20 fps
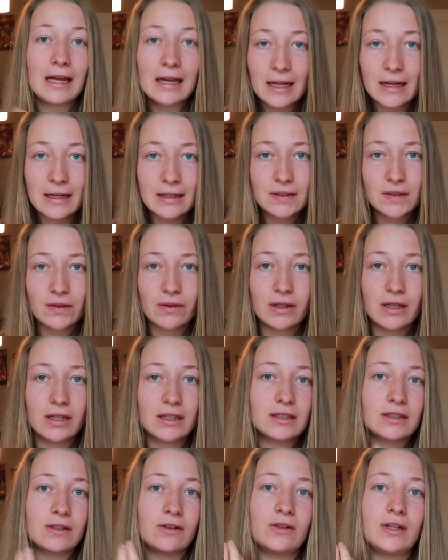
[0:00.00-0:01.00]
eating
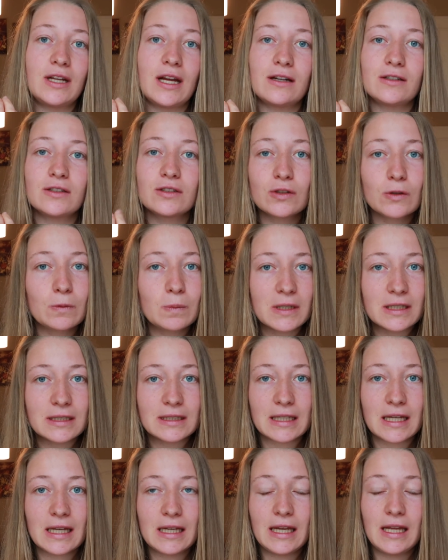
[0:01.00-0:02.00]
disorder so they are super
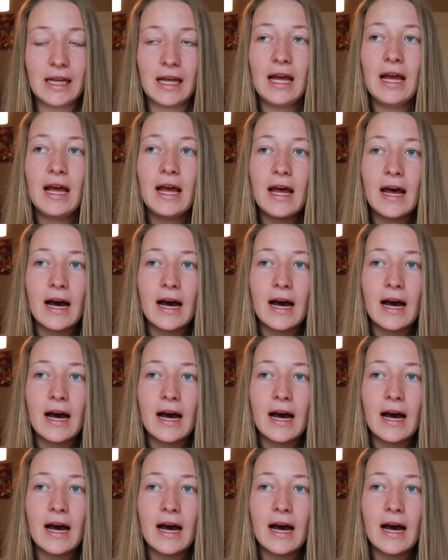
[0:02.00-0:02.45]
skinny